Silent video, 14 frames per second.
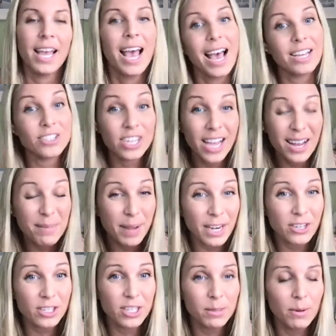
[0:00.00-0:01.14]
Has she gotten
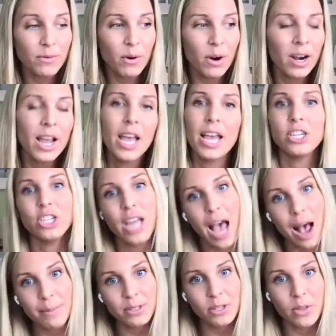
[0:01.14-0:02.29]
pictures before? Is she
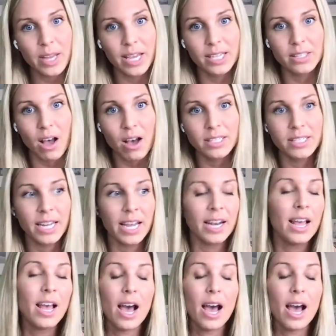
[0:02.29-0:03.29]
absolutely exhausted?